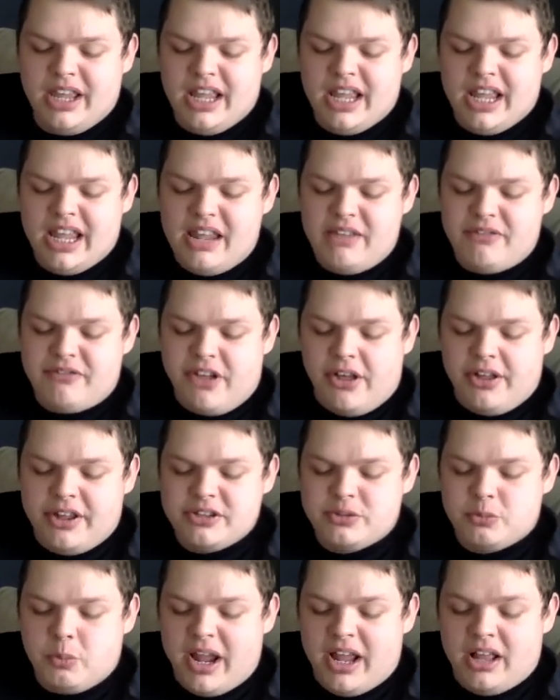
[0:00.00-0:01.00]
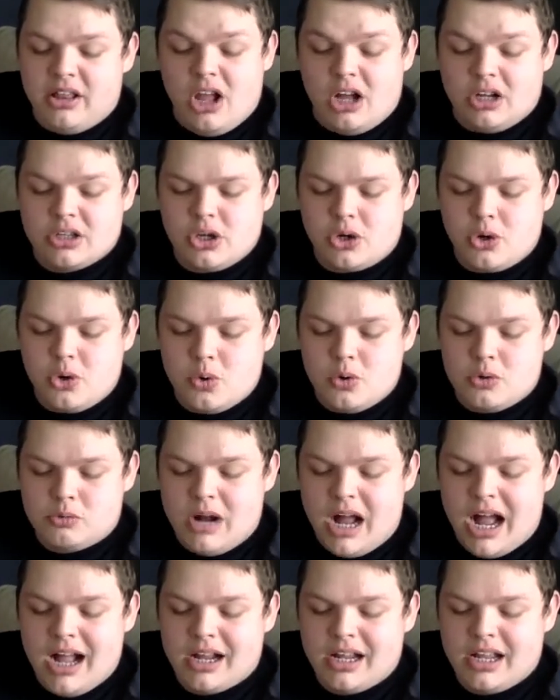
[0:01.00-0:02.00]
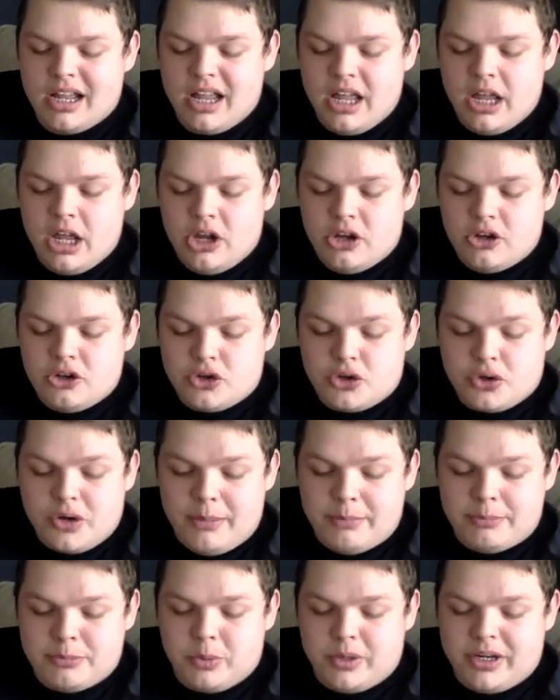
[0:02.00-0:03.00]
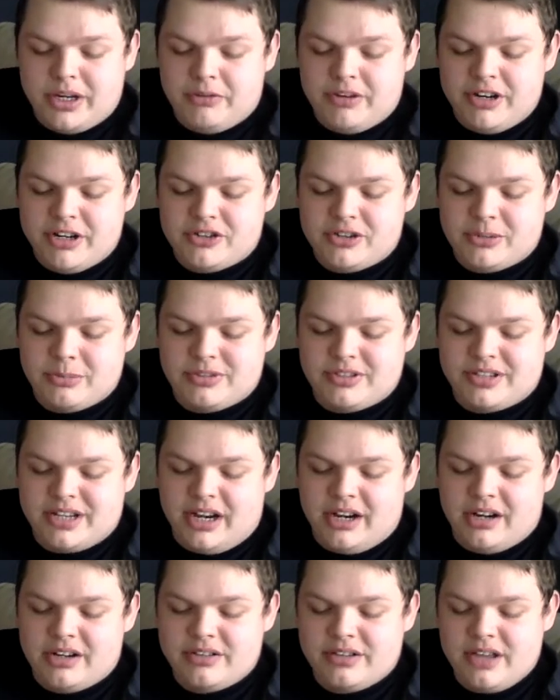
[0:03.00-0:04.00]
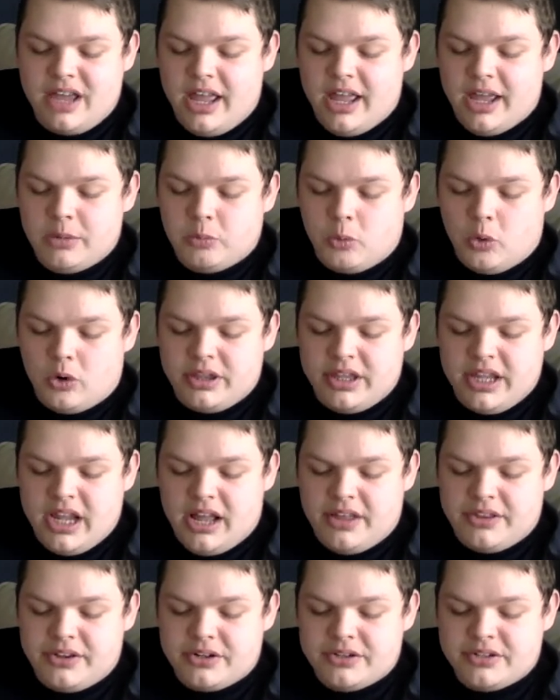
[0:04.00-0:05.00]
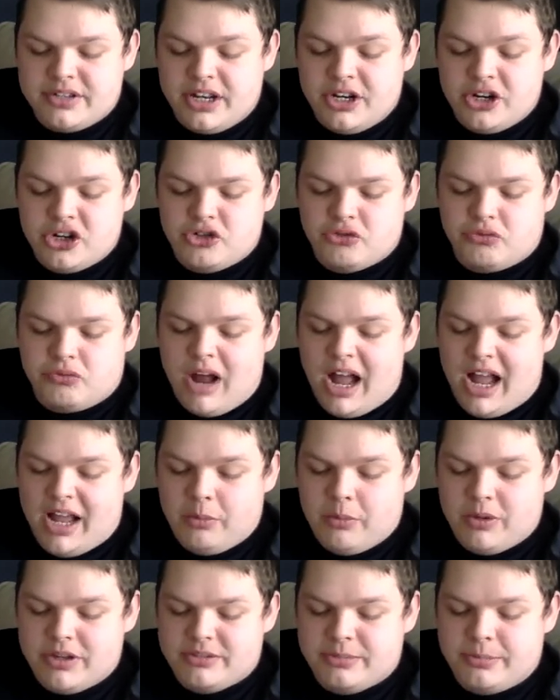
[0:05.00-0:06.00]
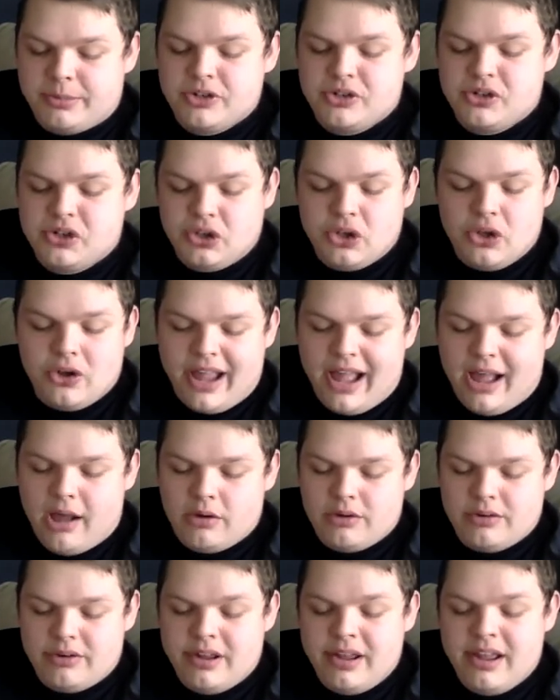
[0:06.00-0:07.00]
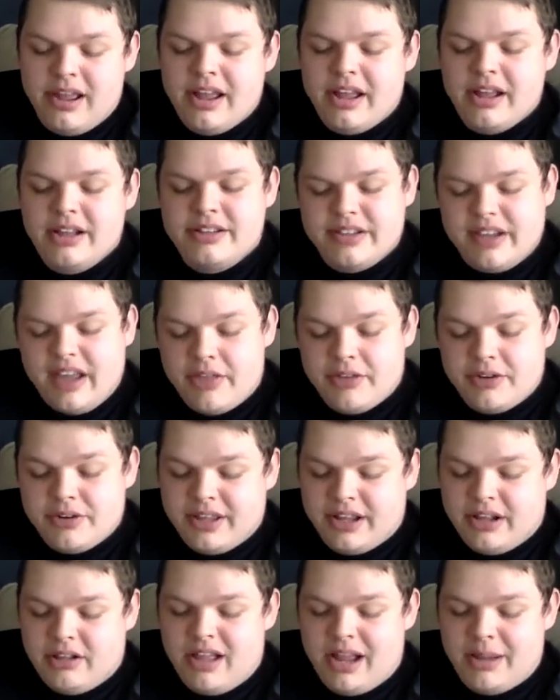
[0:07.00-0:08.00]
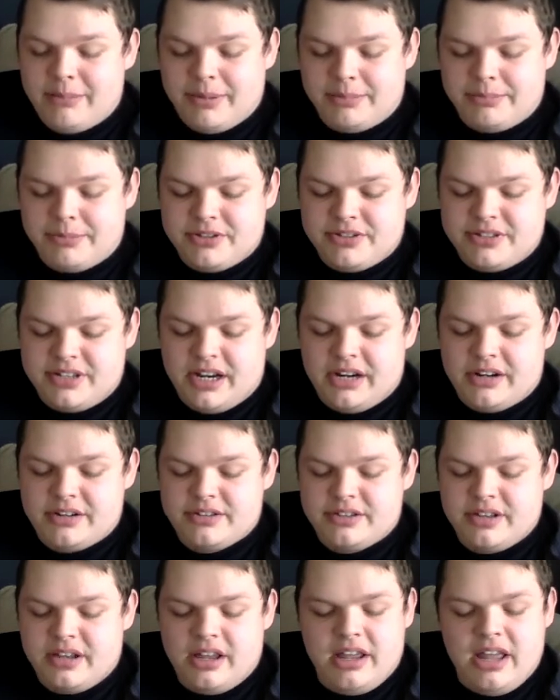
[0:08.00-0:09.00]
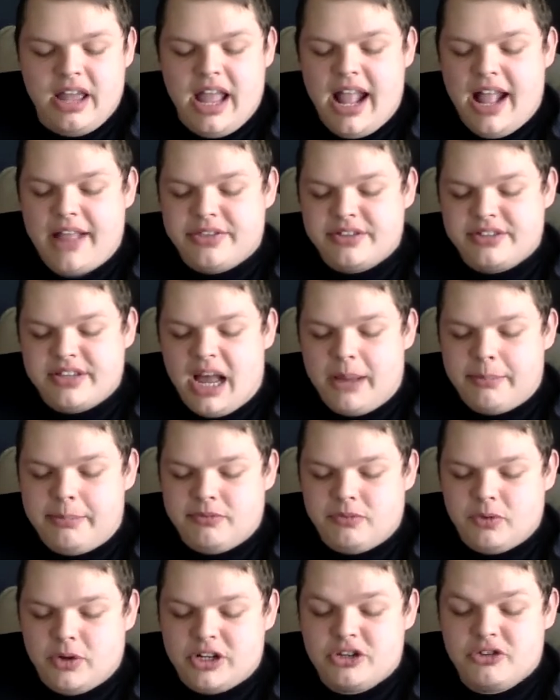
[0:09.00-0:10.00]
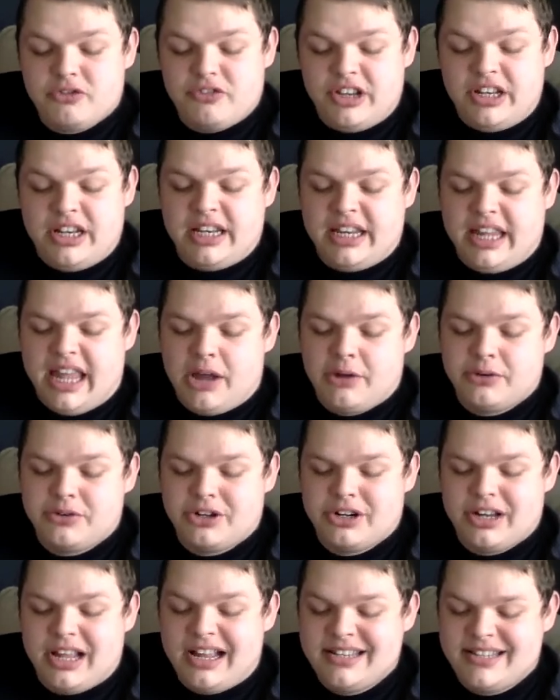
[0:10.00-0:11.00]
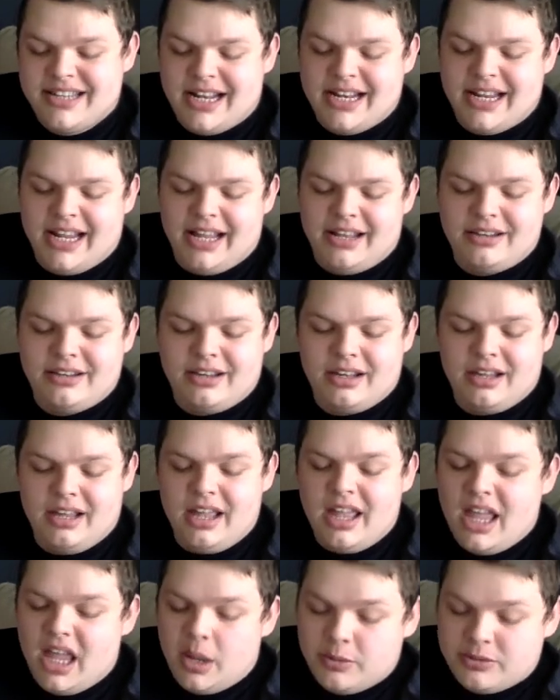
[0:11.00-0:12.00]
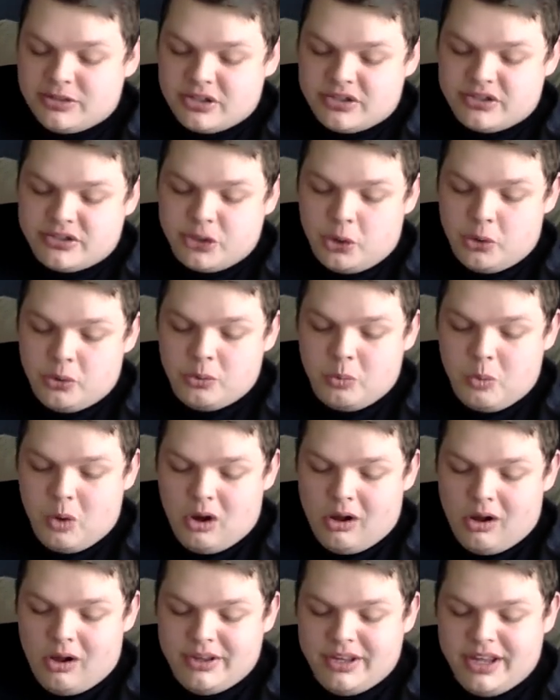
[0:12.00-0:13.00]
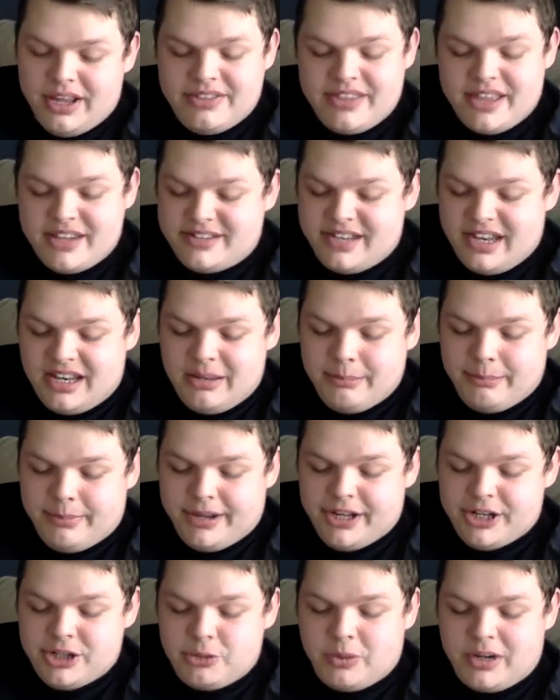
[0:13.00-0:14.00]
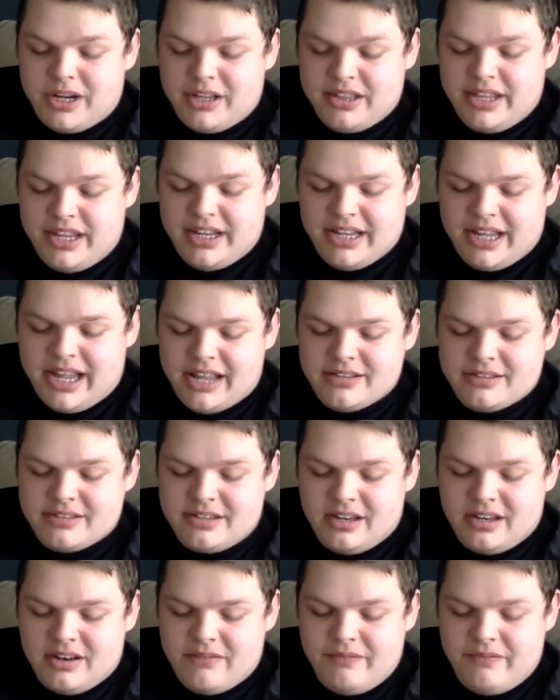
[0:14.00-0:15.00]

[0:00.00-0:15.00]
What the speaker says: He felt his way along the cool rock, tripped when he reached some stairs, and warned the others in a dry whisper to look out. Together they climbed up the stairs, at the top of which Finn encountered a dead end. It was a stone wall that didn't budge when he leaned against it.